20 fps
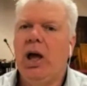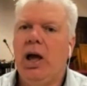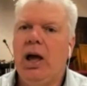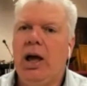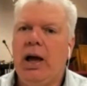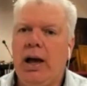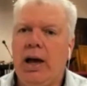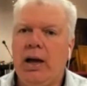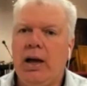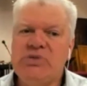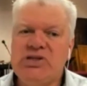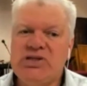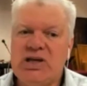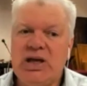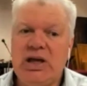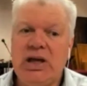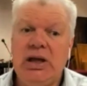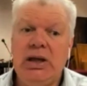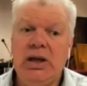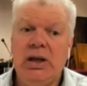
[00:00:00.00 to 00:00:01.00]
I'm
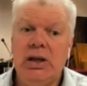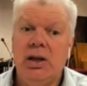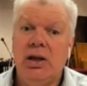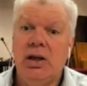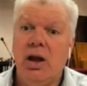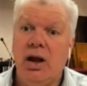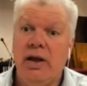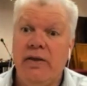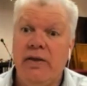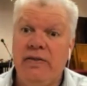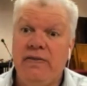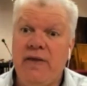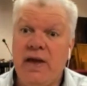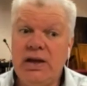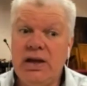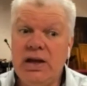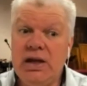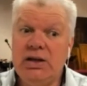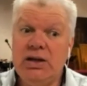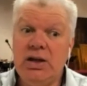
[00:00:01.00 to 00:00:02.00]
saying
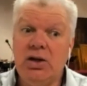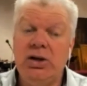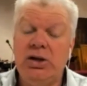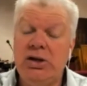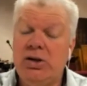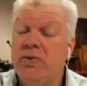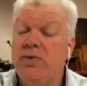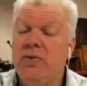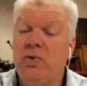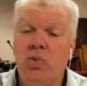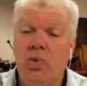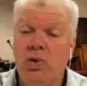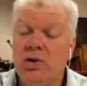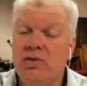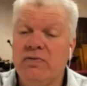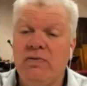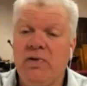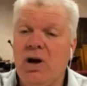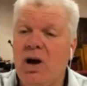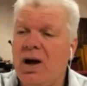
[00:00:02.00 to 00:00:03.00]
they need to hear the word
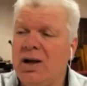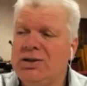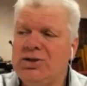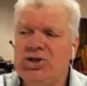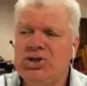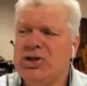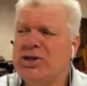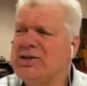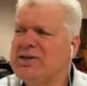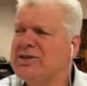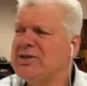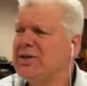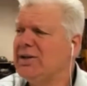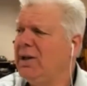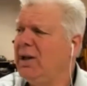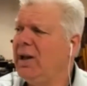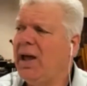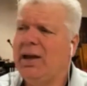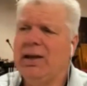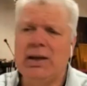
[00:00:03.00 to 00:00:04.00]
of God just
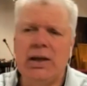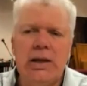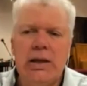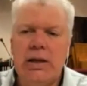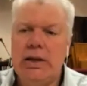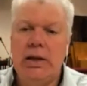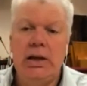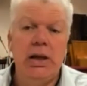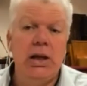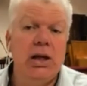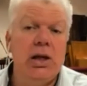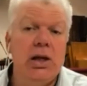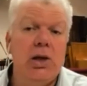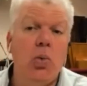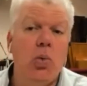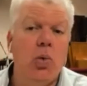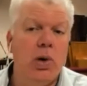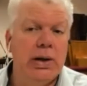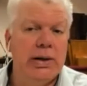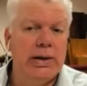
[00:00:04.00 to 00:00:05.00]
like
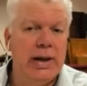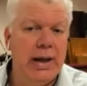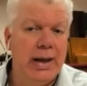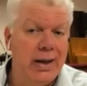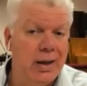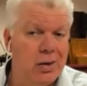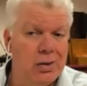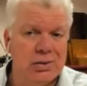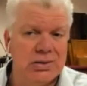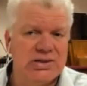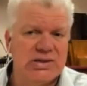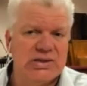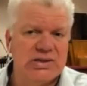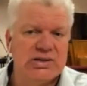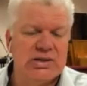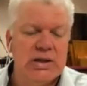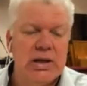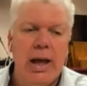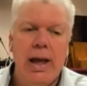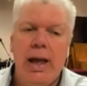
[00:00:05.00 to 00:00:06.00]
anyone
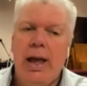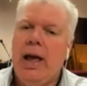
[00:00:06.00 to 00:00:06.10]
else.